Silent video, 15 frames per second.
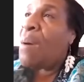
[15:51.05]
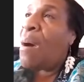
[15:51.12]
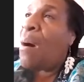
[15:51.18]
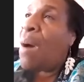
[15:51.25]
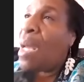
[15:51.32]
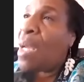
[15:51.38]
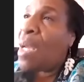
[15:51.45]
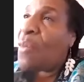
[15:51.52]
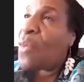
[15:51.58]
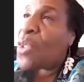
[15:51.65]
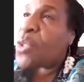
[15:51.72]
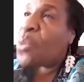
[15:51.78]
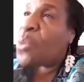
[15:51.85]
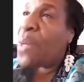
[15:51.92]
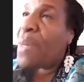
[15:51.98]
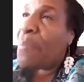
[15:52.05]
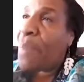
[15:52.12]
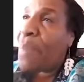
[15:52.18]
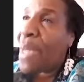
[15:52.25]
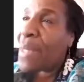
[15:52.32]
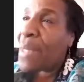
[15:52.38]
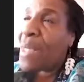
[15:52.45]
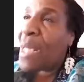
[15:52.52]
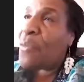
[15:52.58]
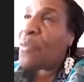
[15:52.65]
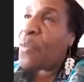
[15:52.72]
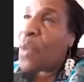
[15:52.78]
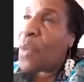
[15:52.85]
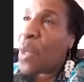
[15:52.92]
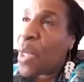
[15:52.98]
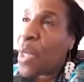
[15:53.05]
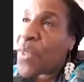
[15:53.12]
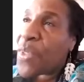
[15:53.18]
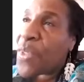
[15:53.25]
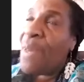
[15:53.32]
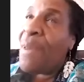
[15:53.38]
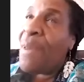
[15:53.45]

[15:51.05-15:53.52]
all of us were impacted. And for us,